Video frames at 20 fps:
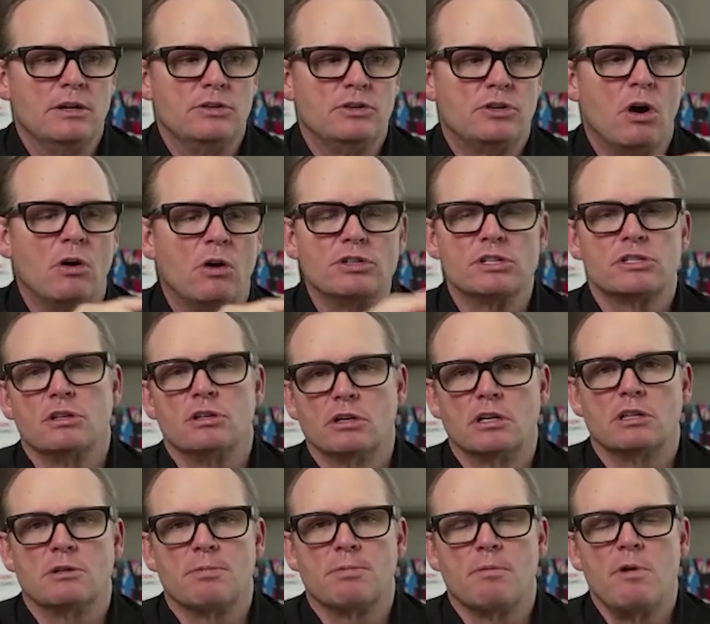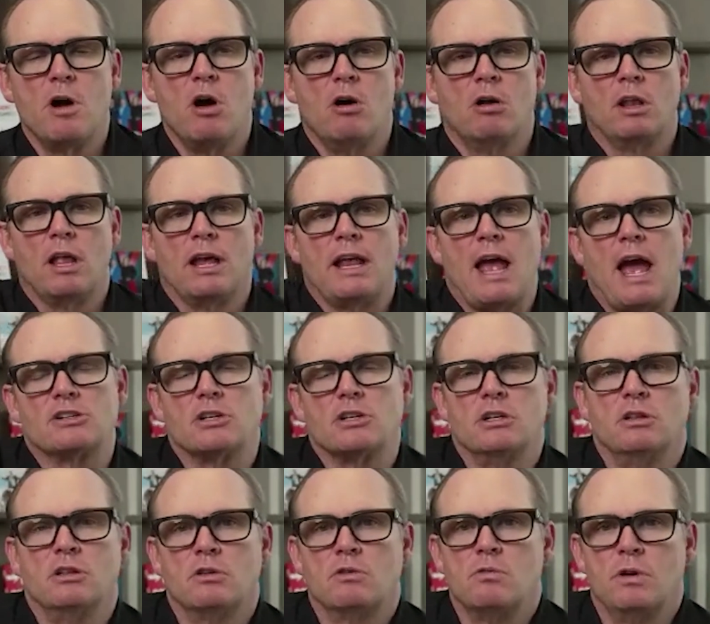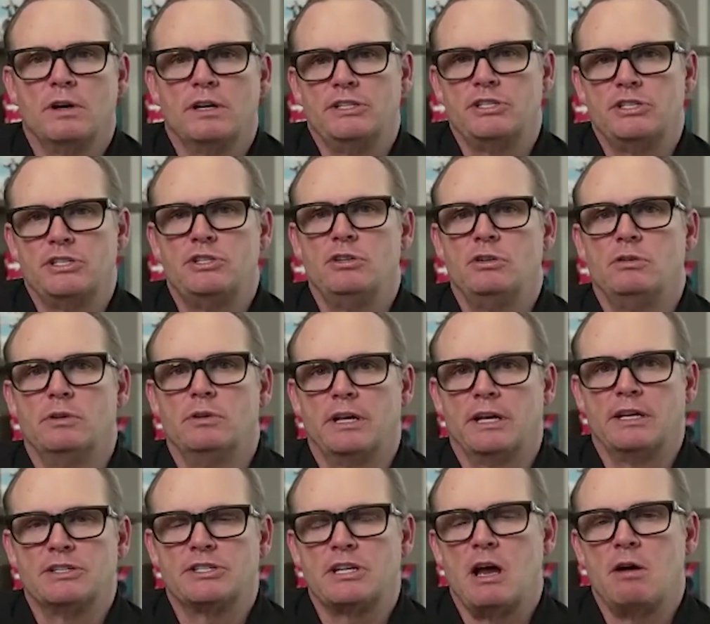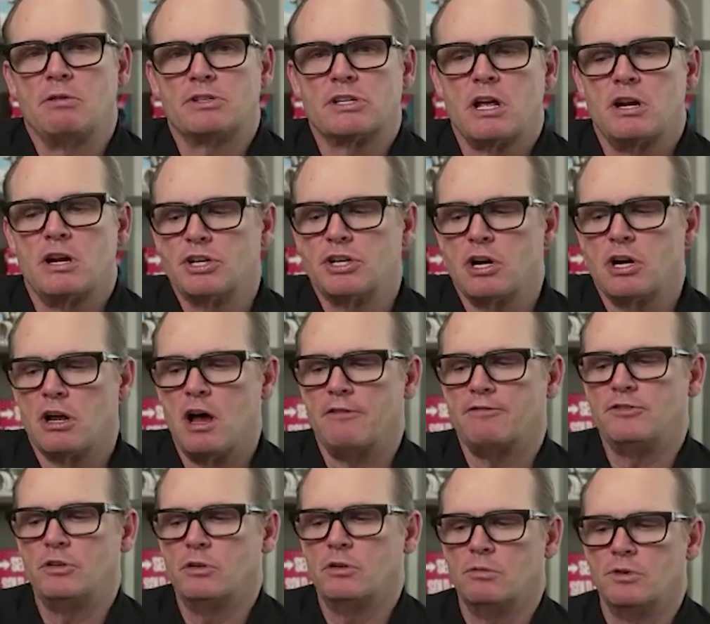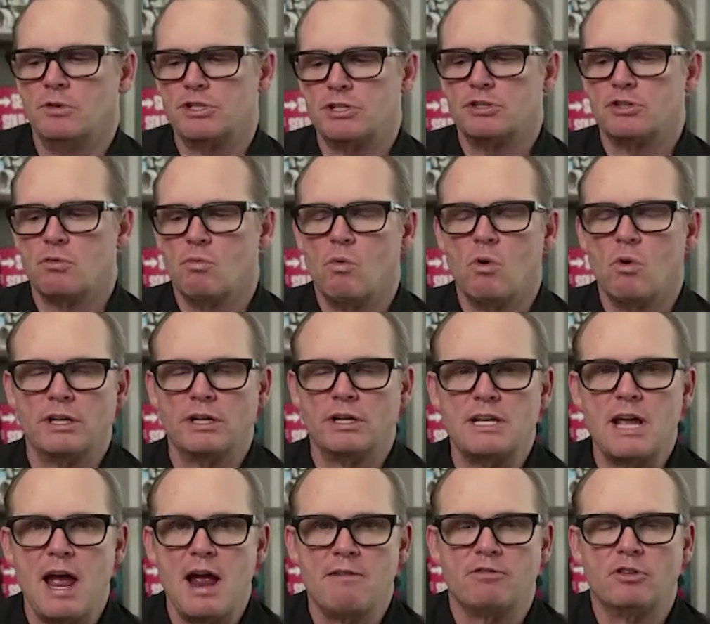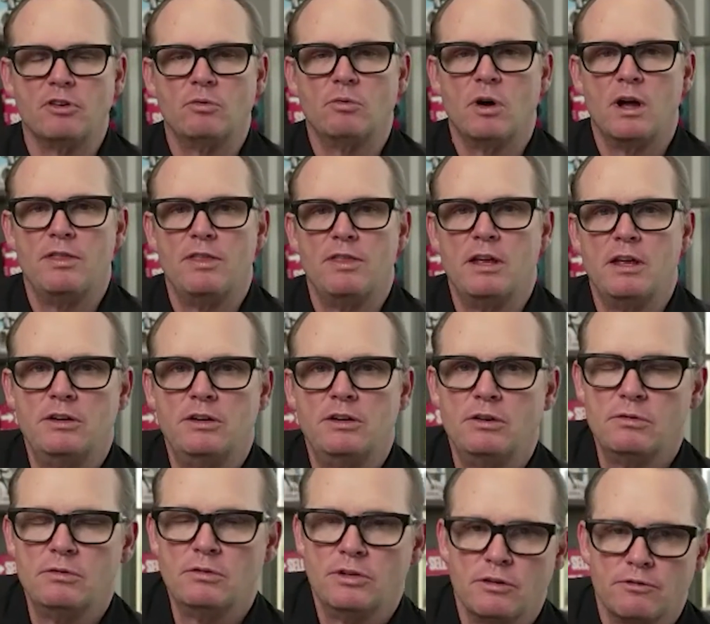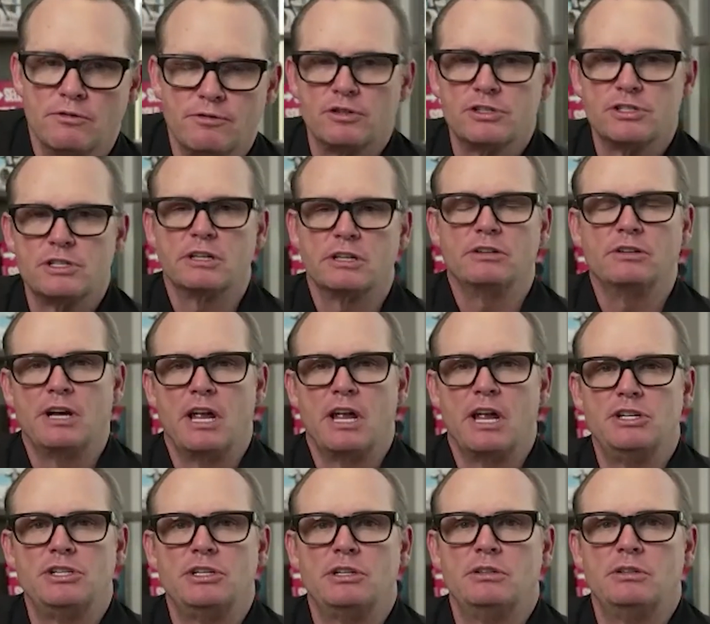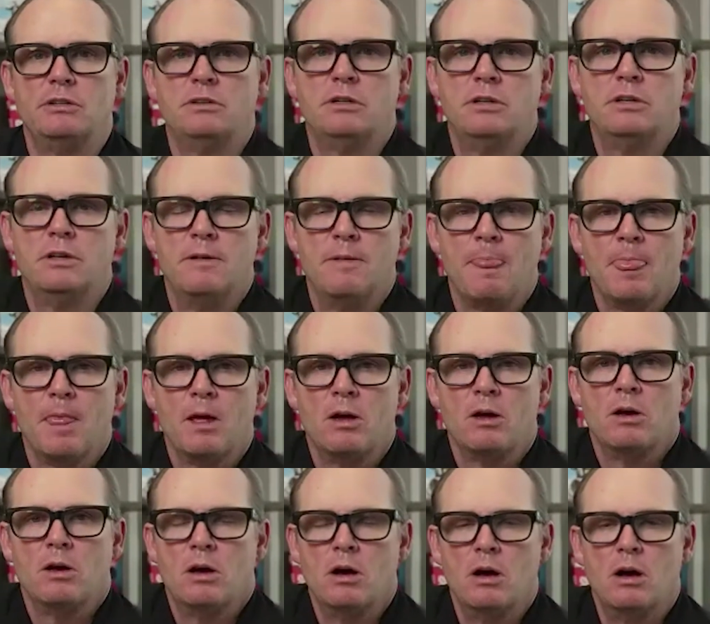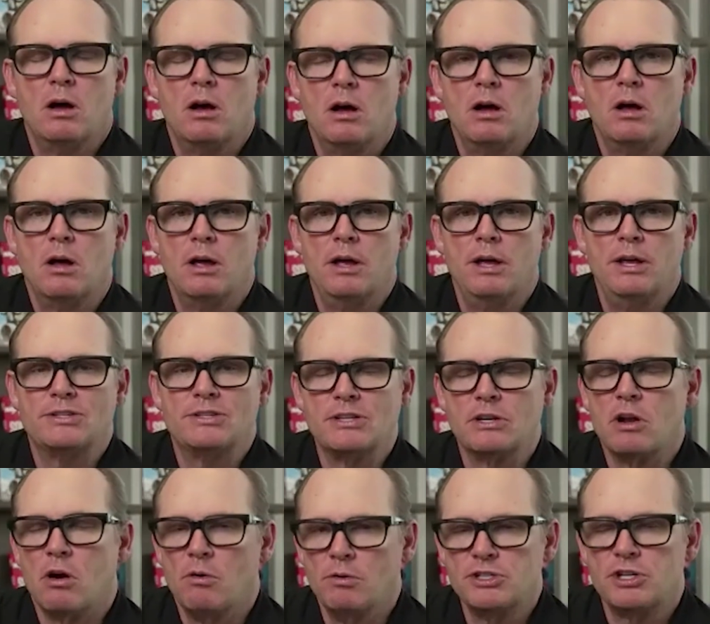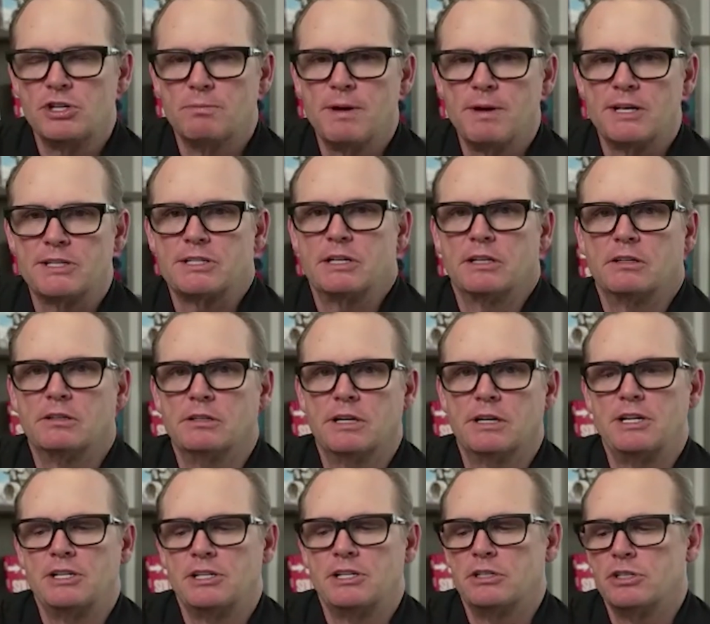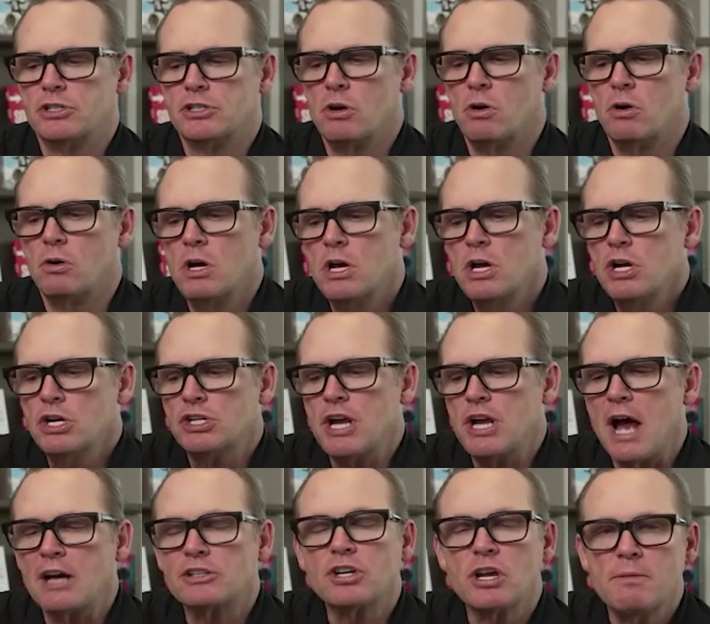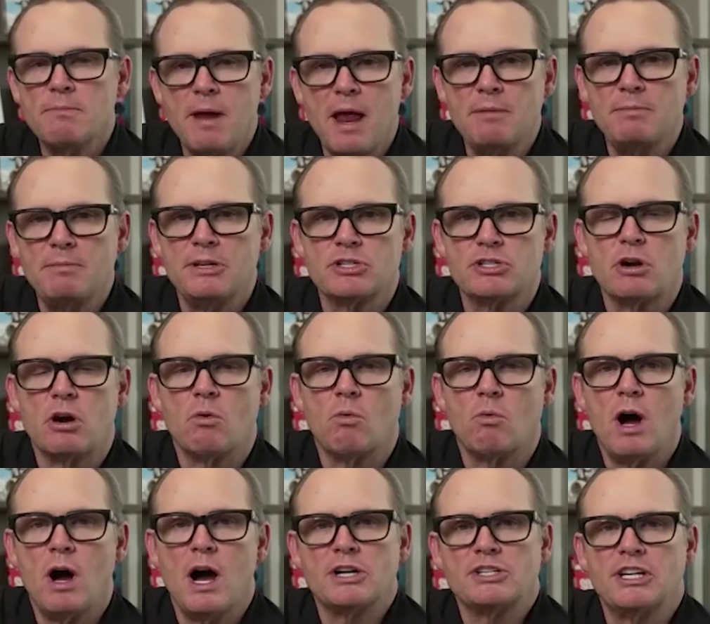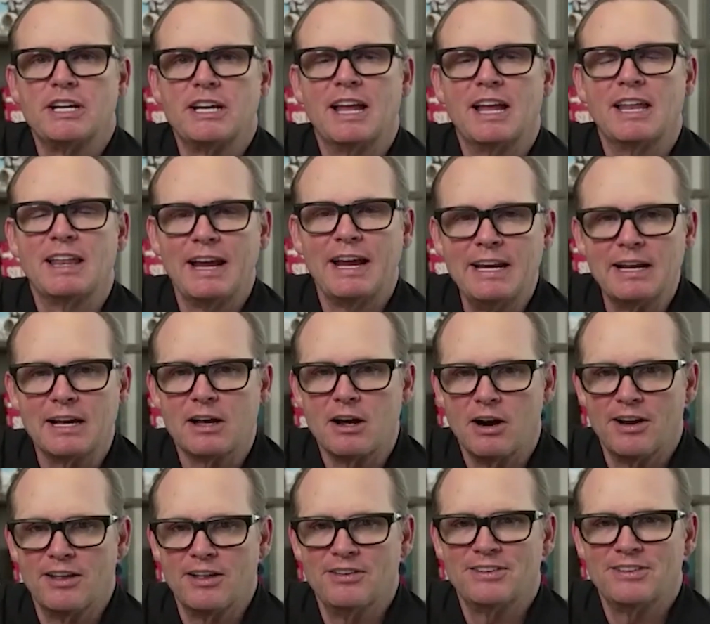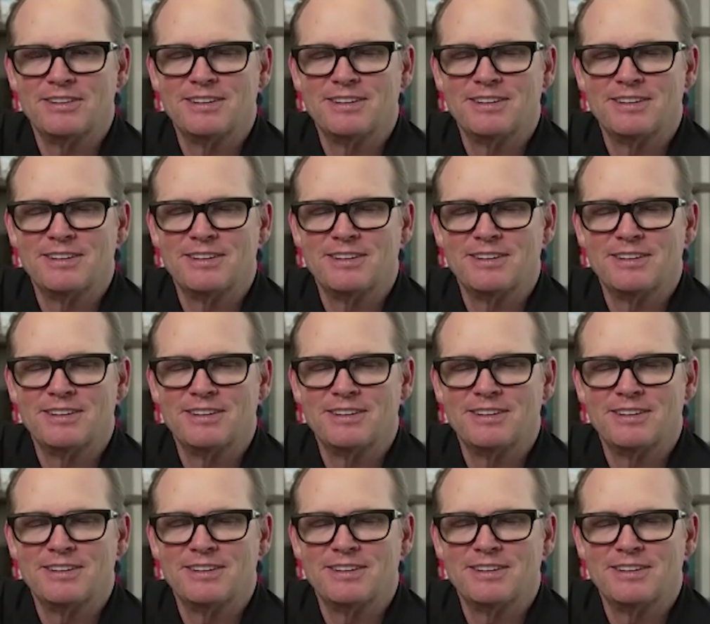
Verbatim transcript: don't just look at the promote like actually look what he's doing and see I was kind of shut off to it which is a warning to everyone that your your first inclination isn't always your best inclination so she actually made me start watching Elena Cardone